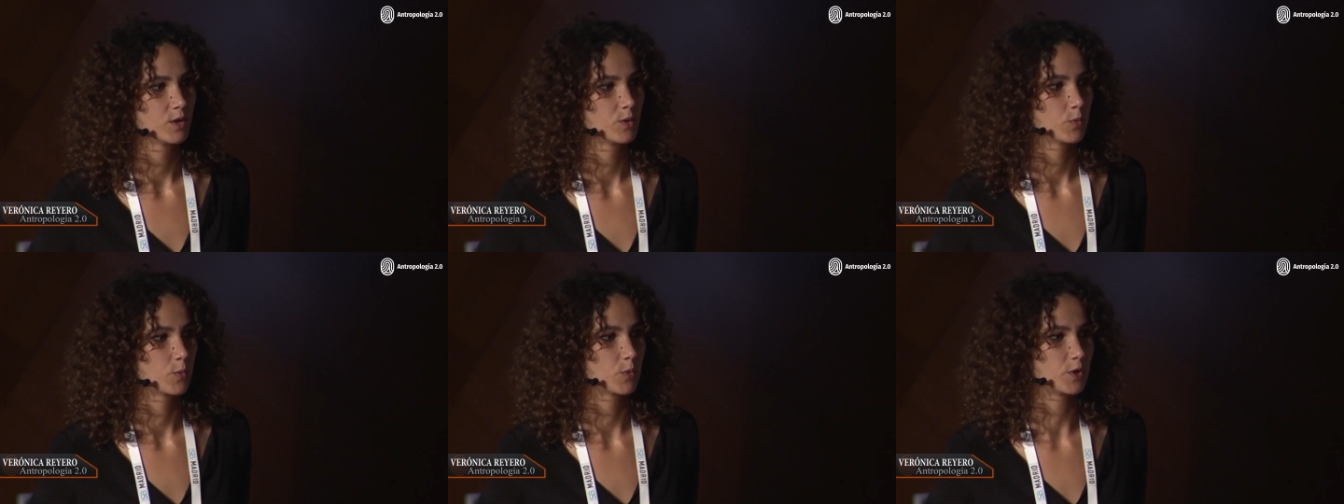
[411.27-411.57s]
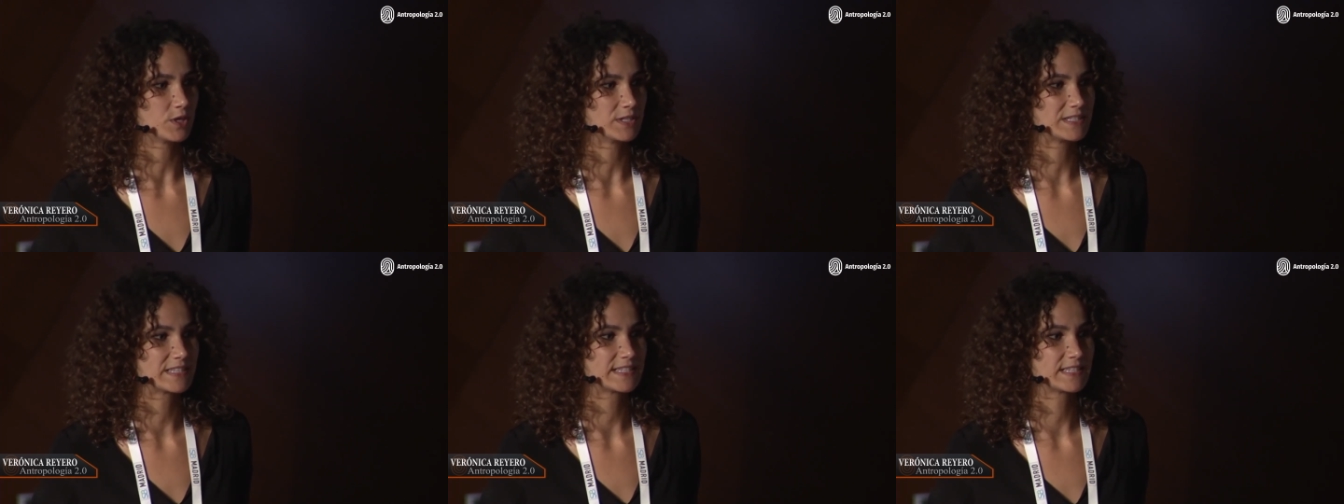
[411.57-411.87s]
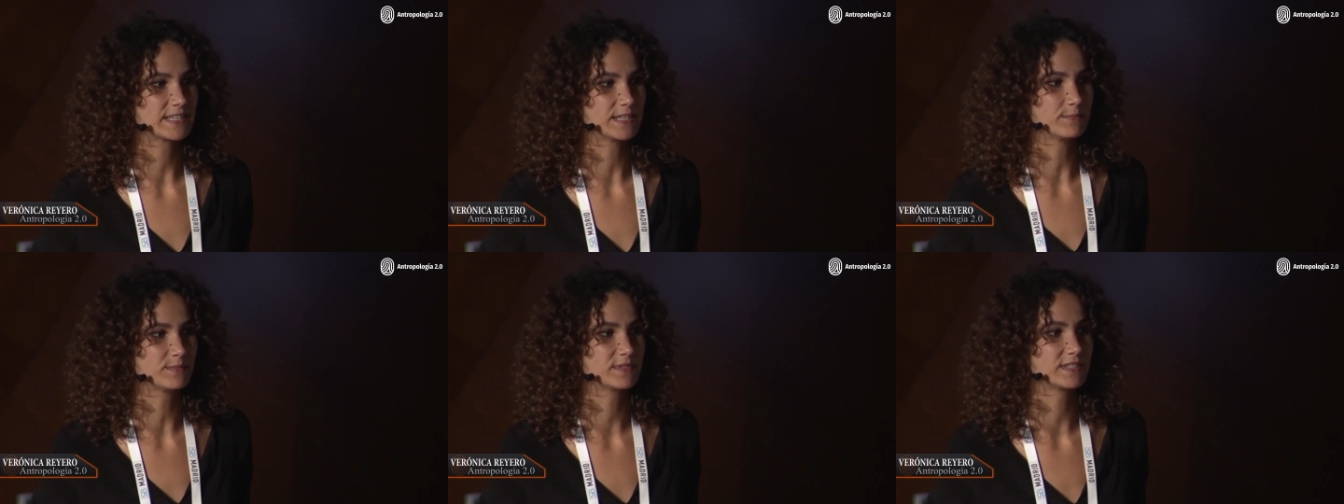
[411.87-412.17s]
where it
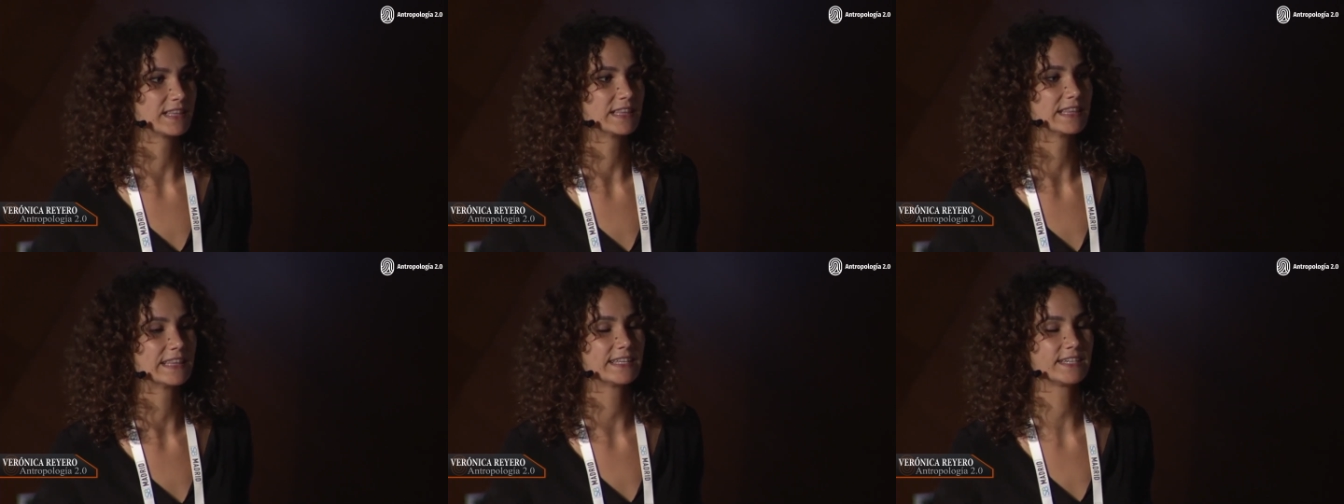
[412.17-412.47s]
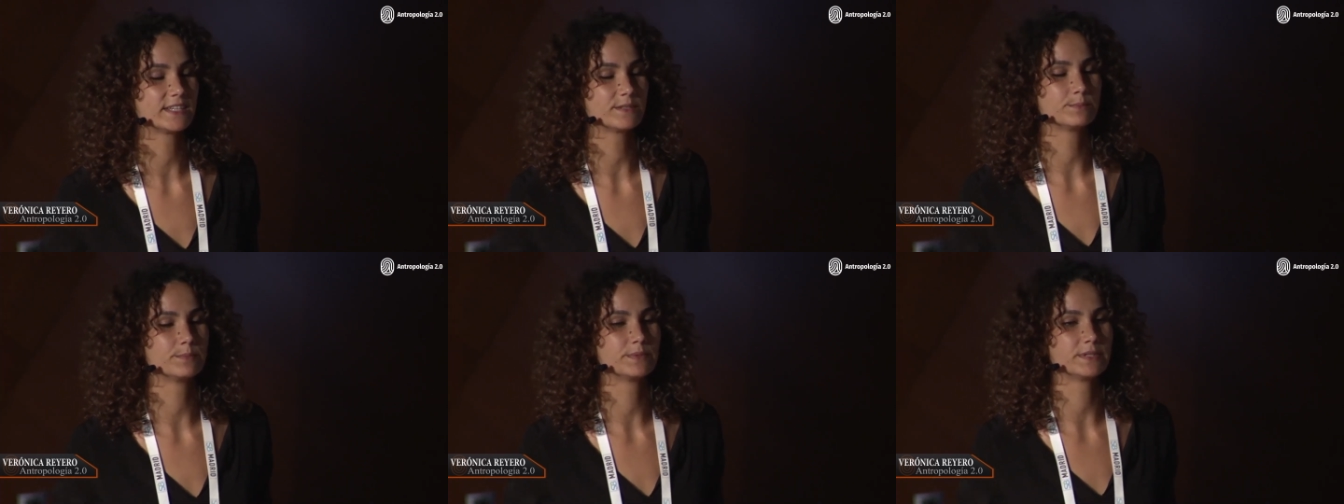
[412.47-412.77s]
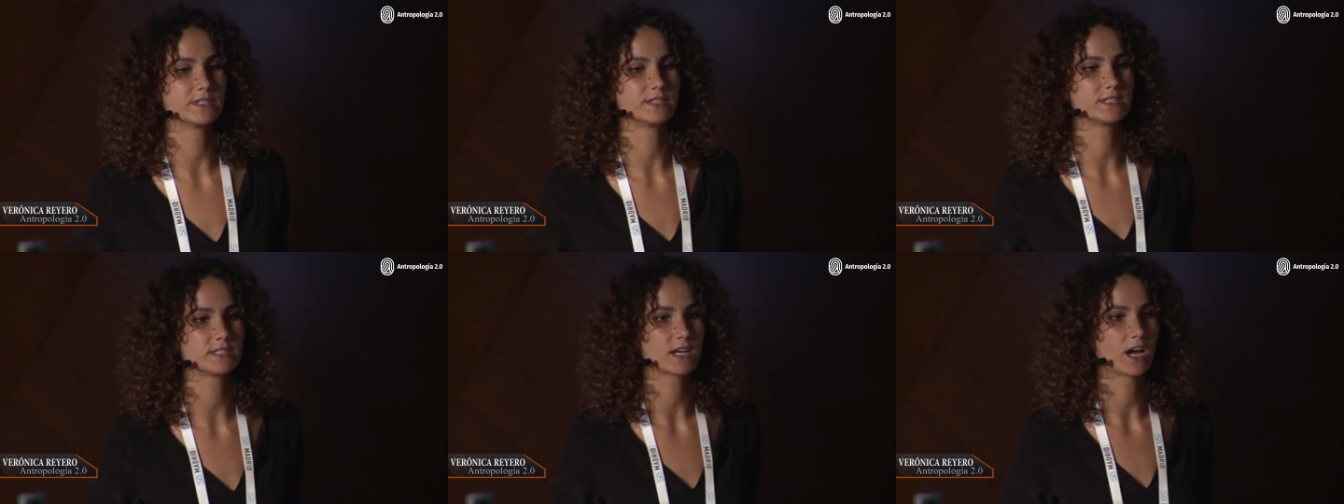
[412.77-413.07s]
seems a little
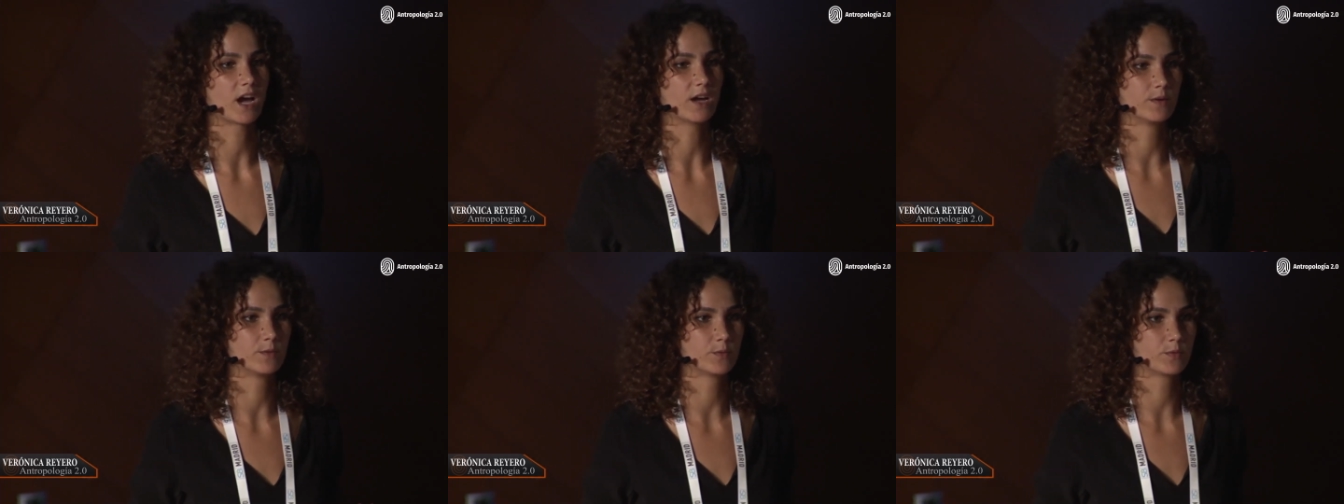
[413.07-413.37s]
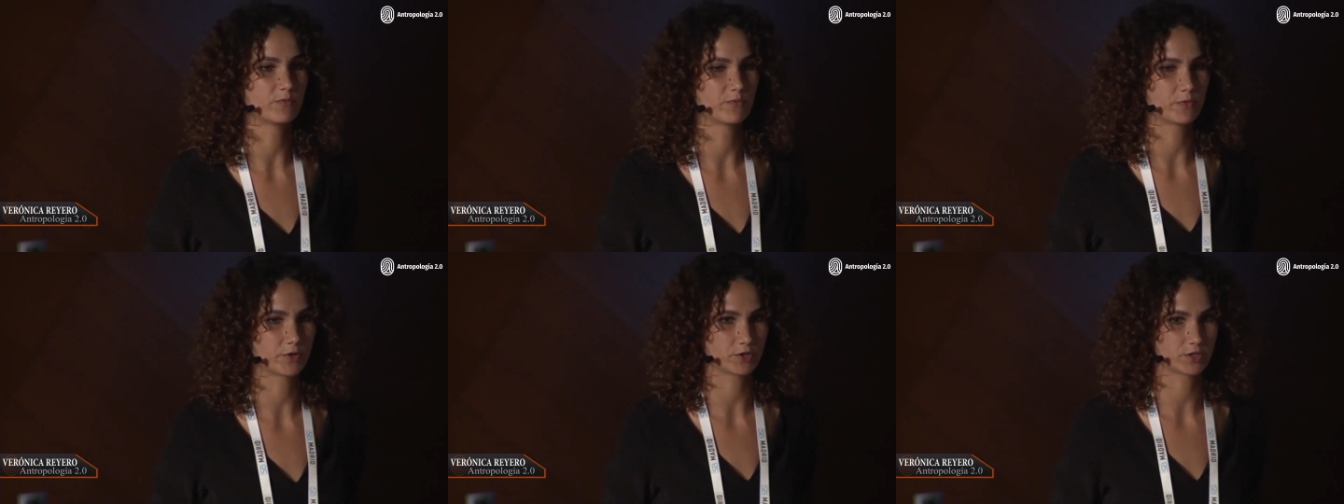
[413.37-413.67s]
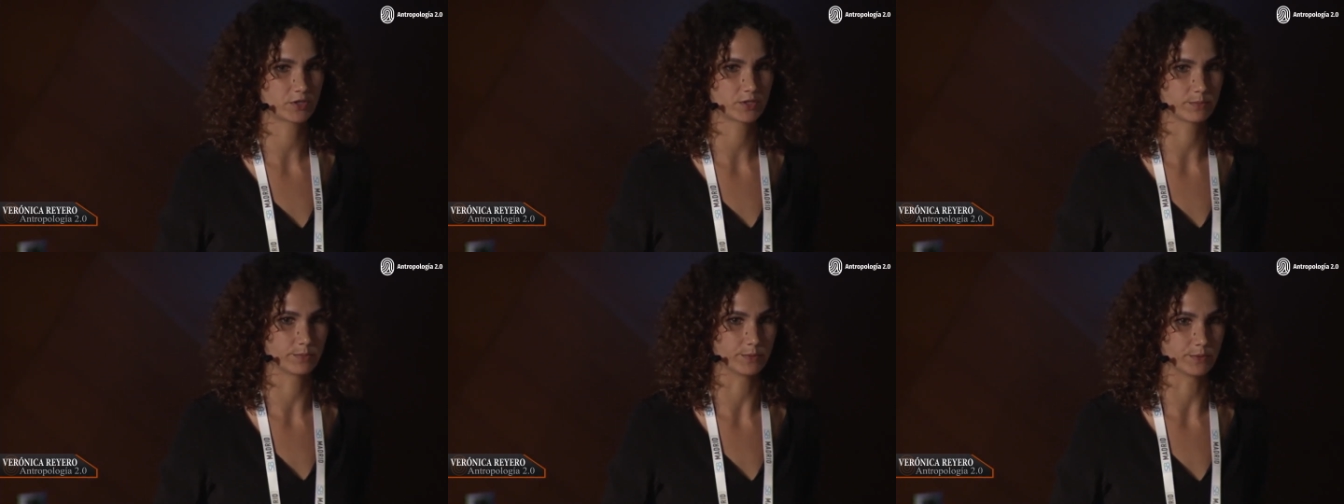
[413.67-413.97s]
bit
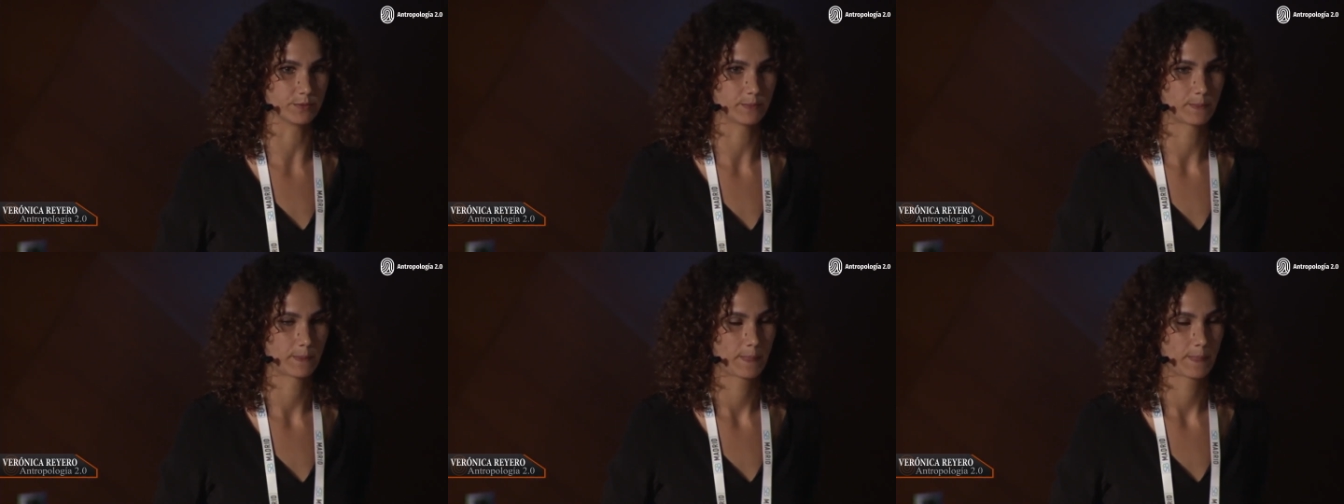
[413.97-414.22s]
unreversible.